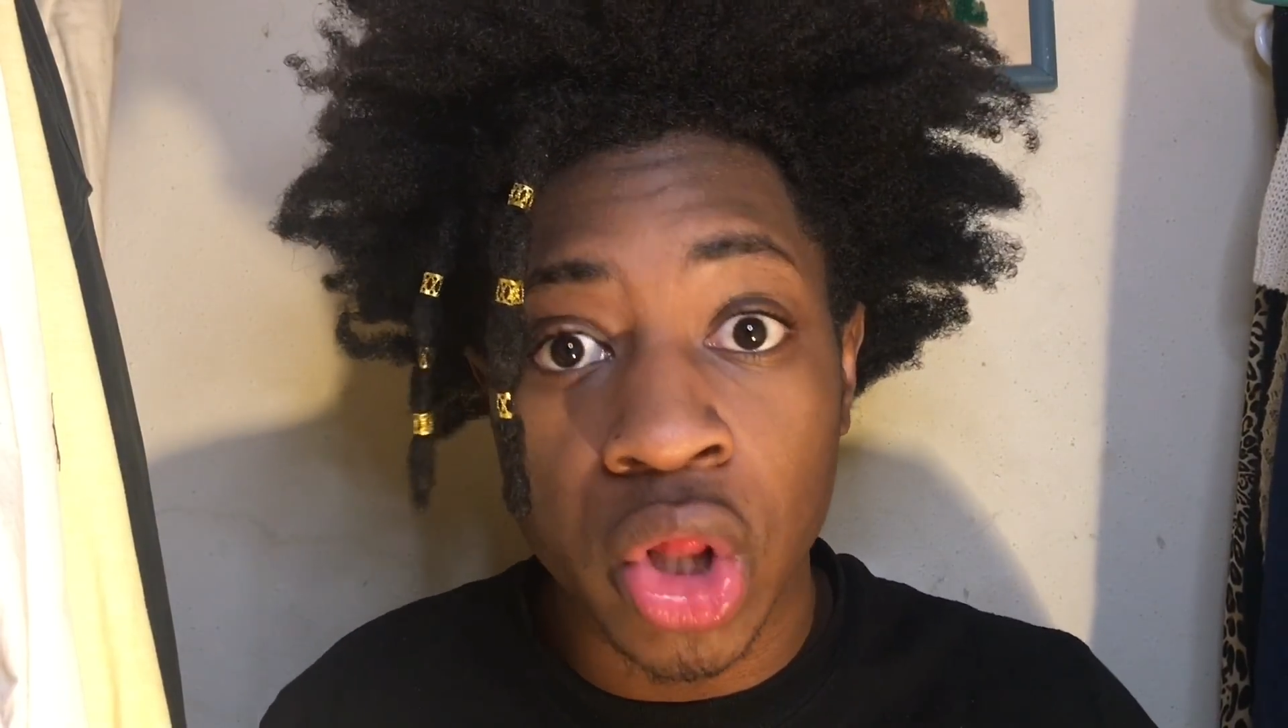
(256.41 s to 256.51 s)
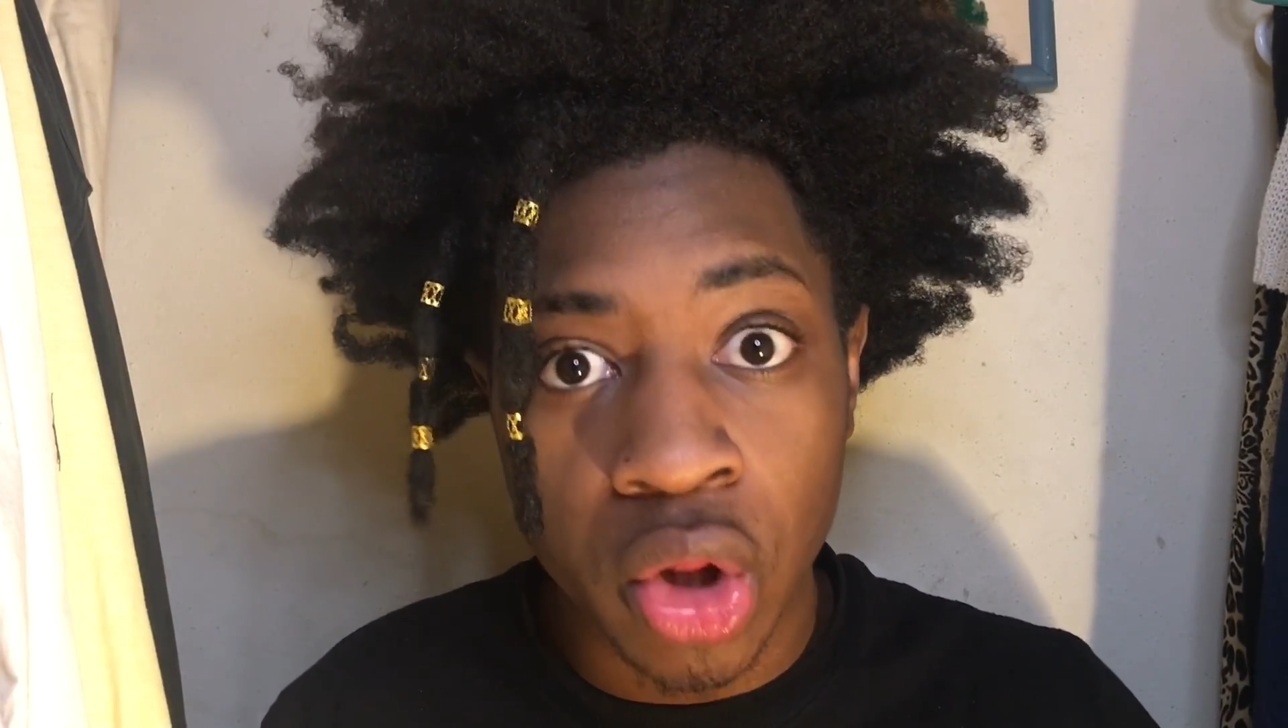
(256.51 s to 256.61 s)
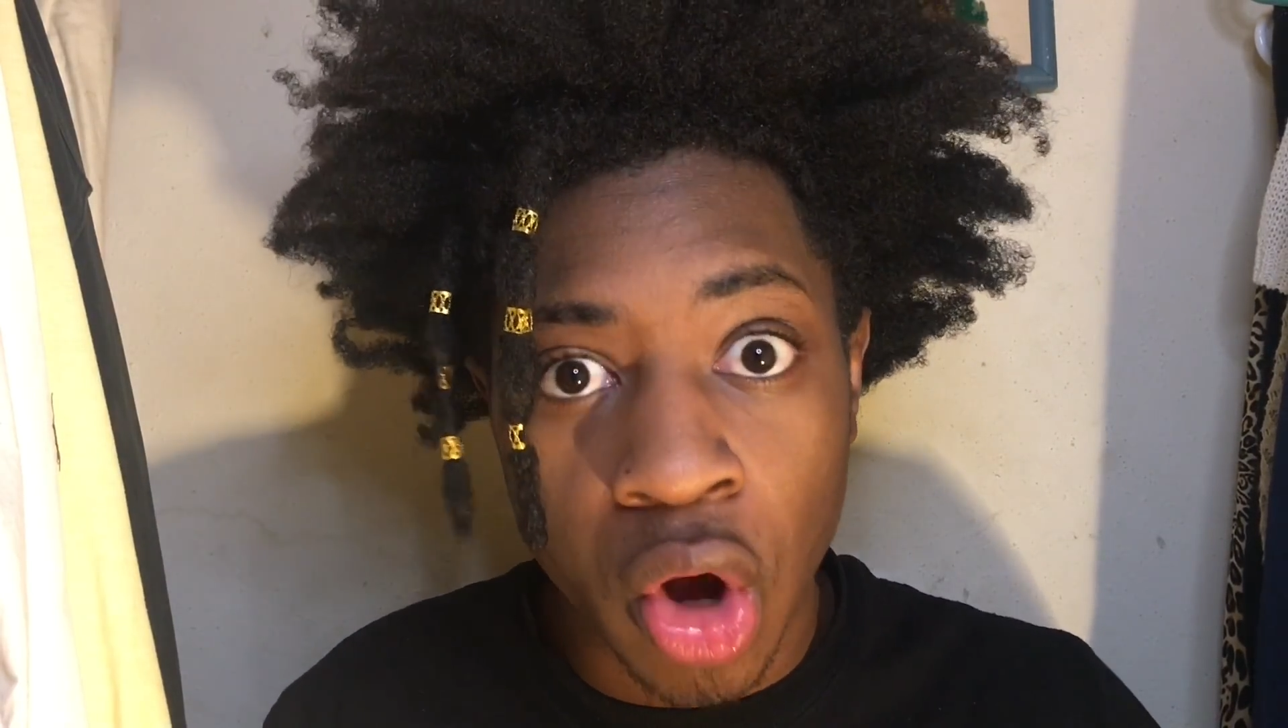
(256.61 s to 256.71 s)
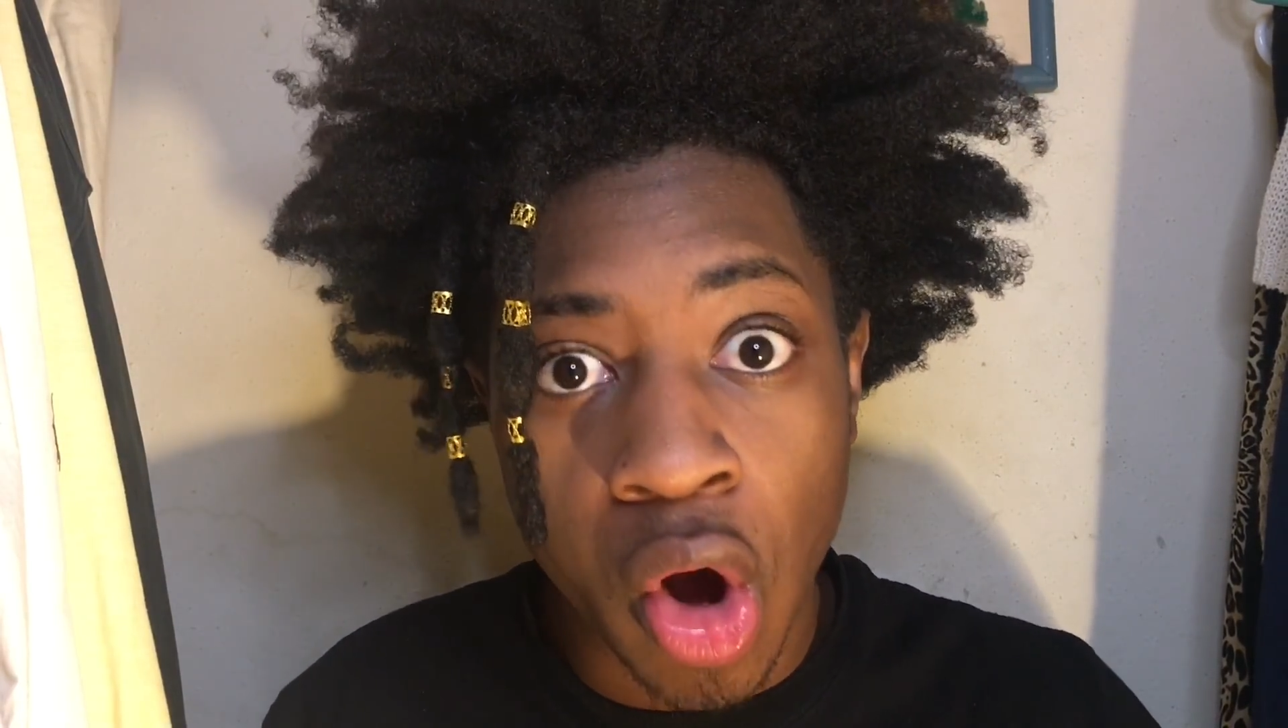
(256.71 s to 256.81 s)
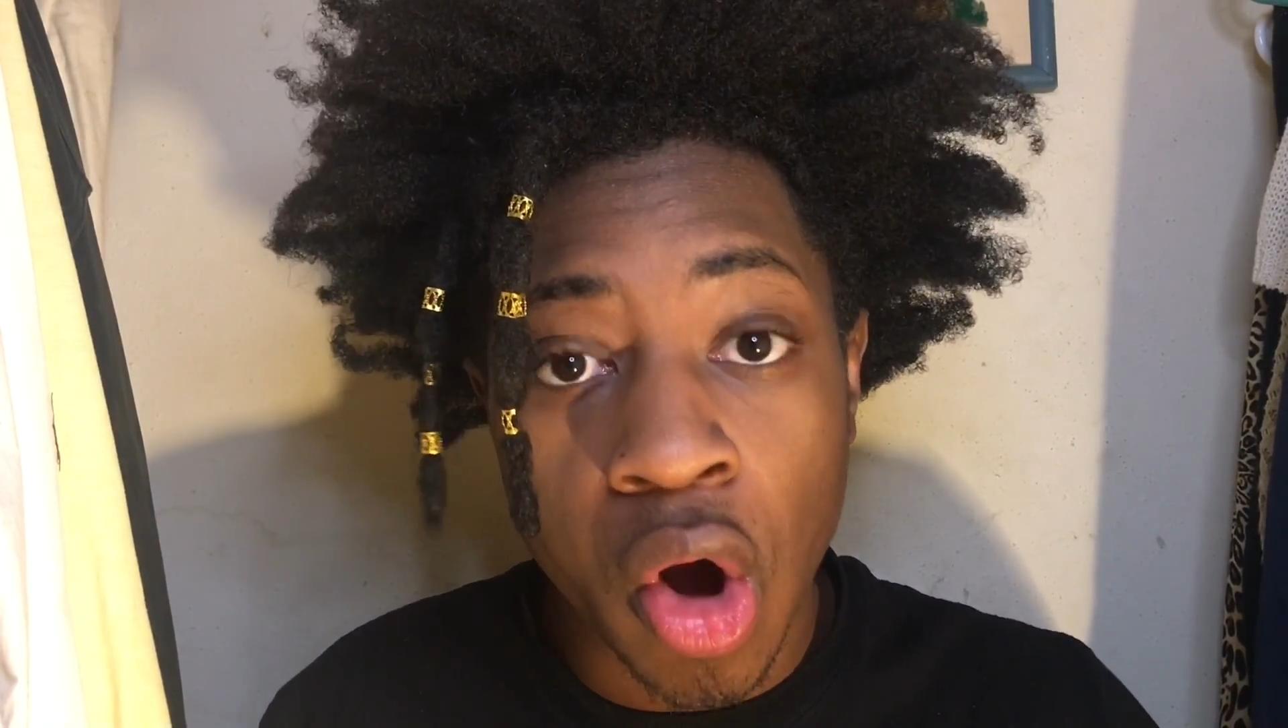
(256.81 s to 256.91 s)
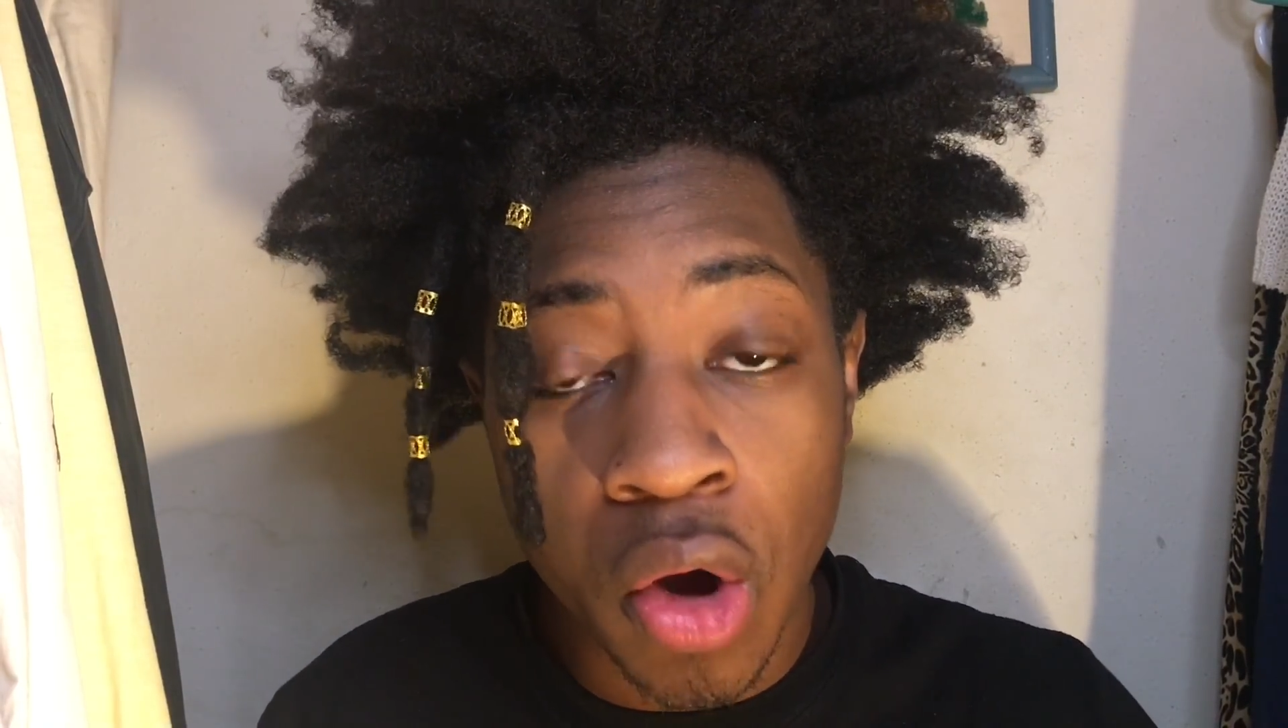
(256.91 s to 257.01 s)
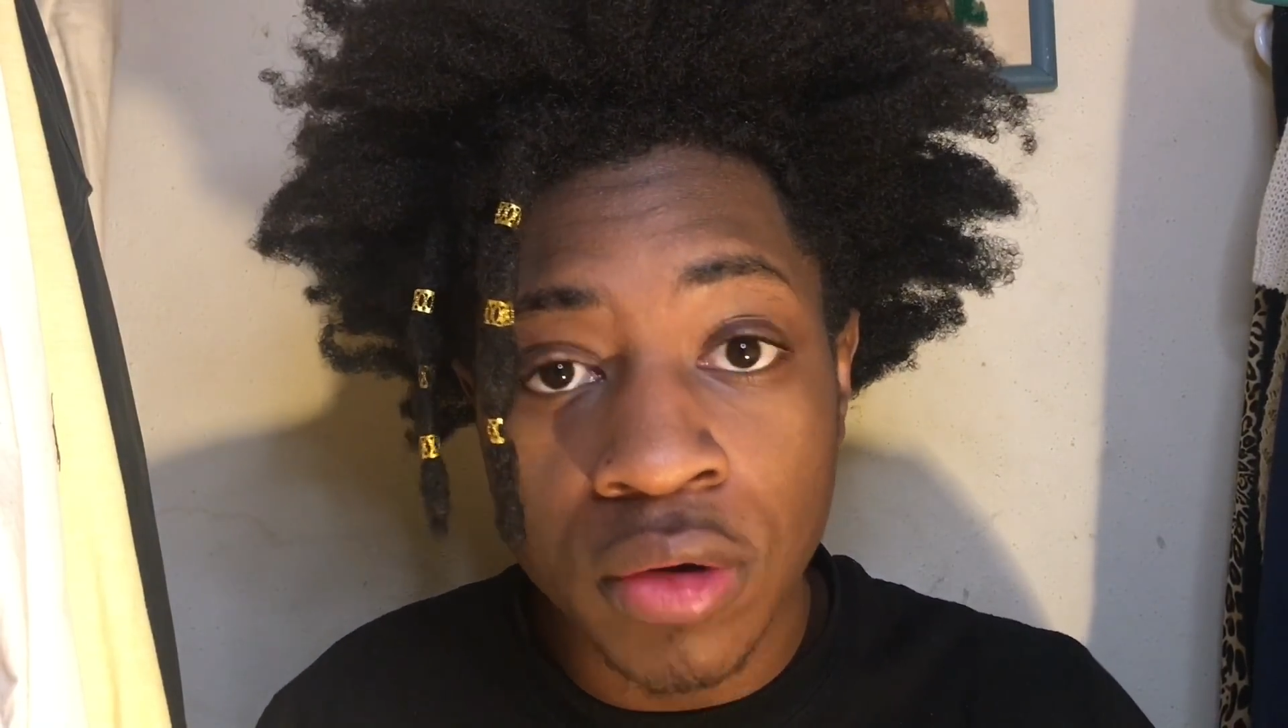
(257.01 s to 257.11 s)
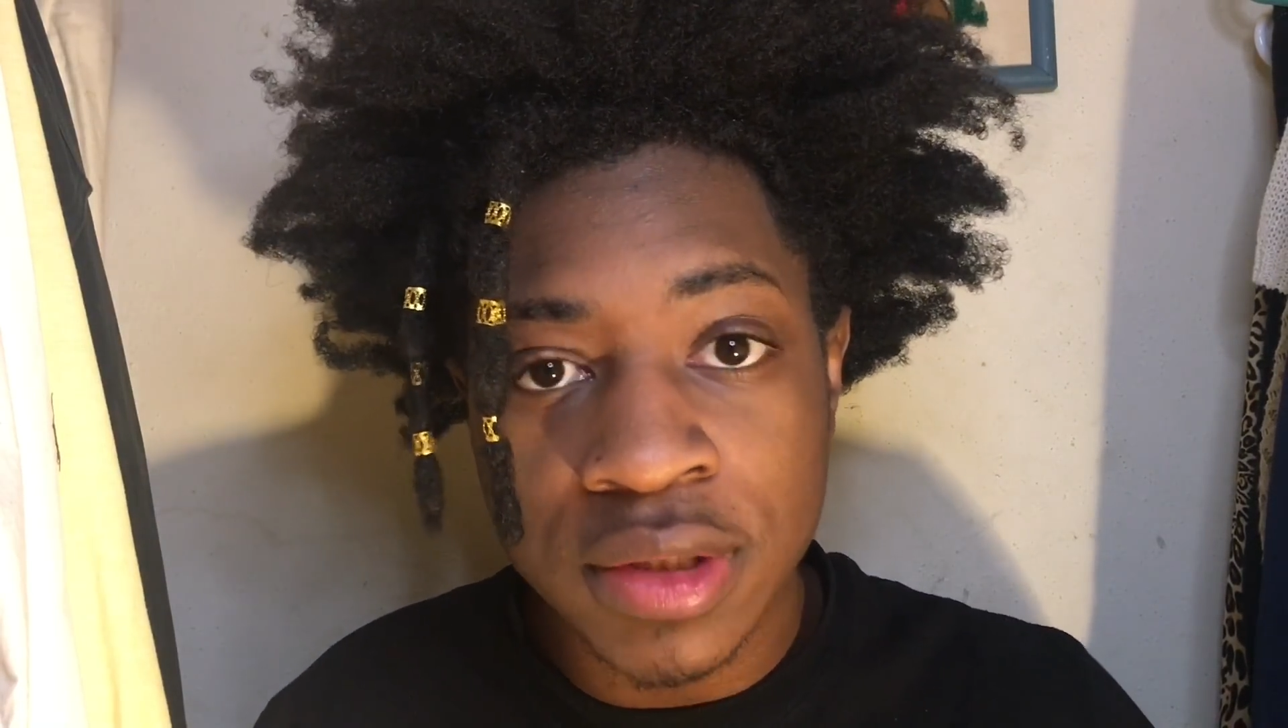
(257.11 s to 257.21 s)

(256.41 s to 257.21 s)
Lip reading: long